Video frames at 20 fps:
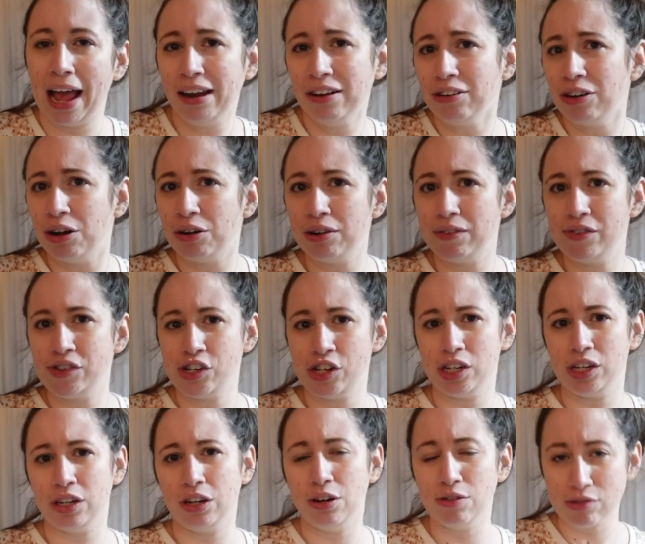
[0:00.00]
I don't know if
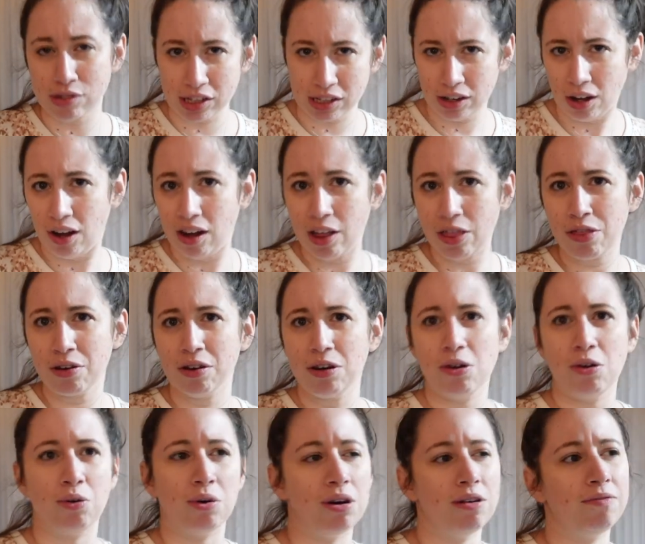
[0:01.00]
she knows the author
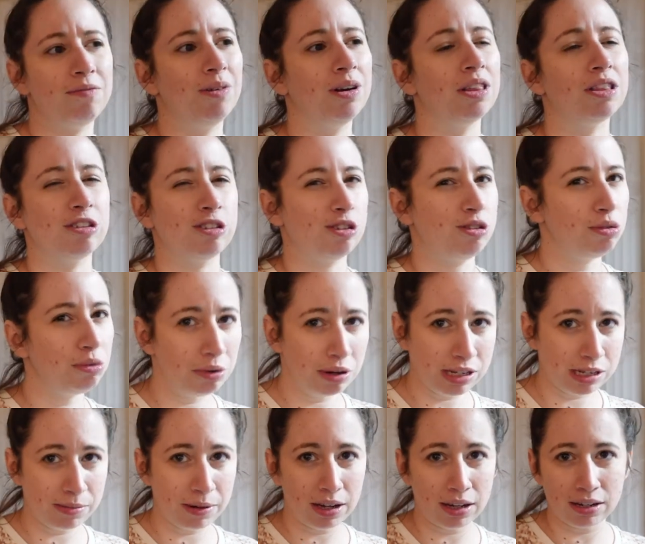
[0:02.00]
or if one of the
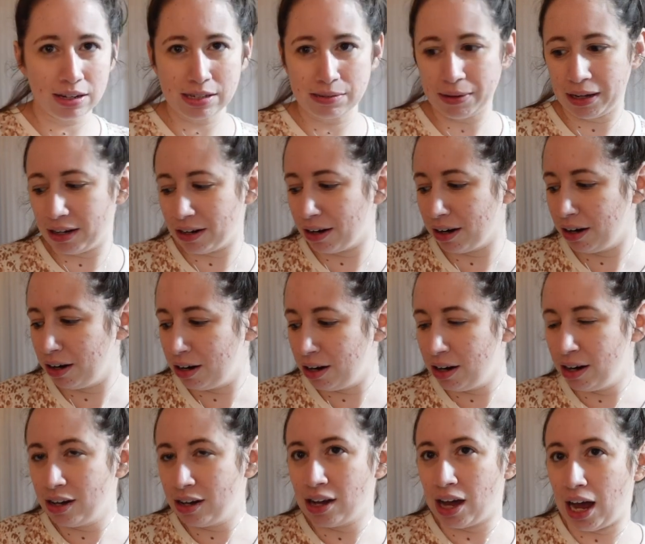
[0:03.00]
stories about is about her.
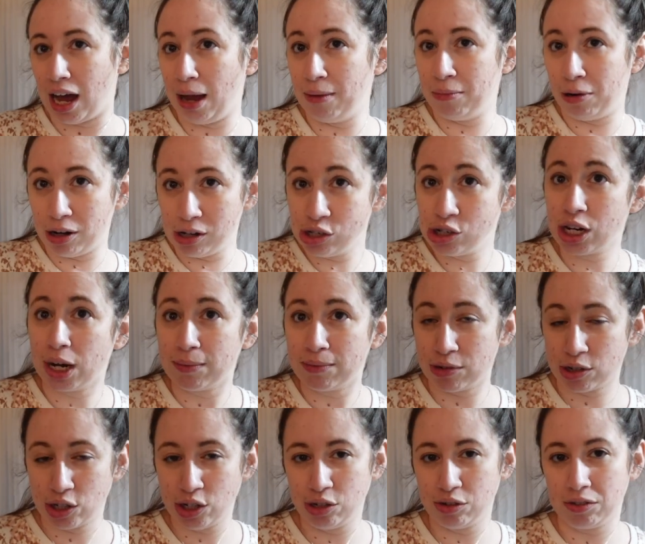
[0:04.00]
I'm on
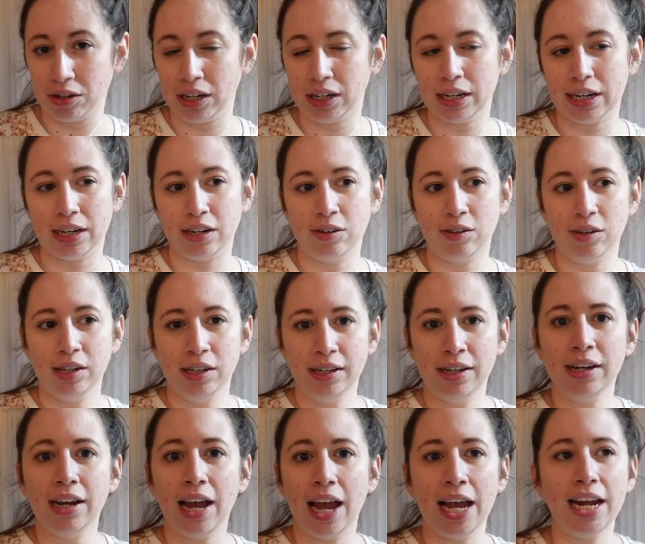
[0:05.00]
chapter two right now,
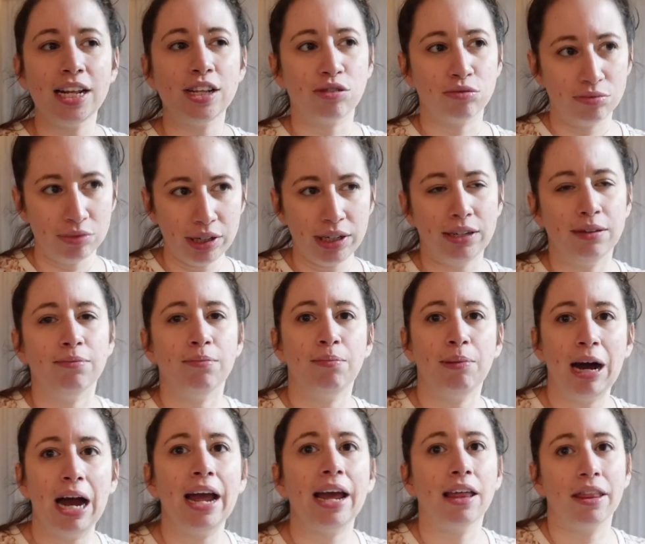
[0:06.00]
and it's written
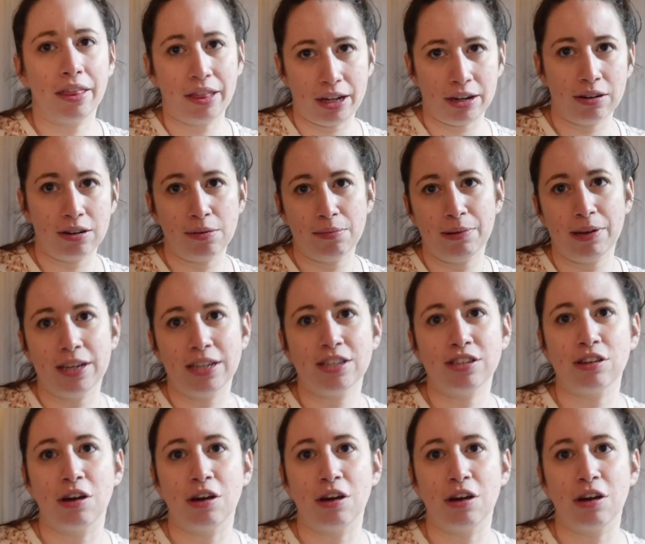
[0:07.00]
by a therapist.